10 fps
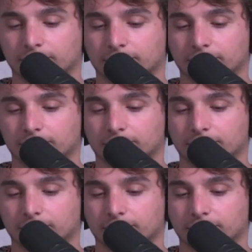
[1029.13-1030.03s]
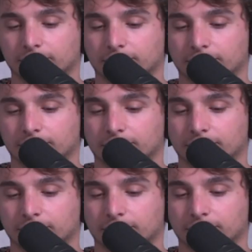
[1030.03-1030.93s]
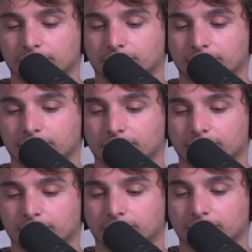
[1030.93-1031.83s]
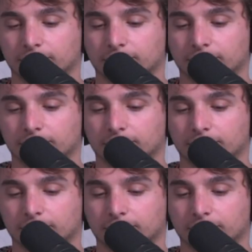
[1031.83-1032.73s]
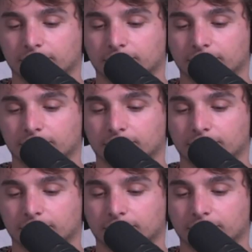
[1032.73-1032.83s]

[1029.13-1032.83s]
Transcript: (silent)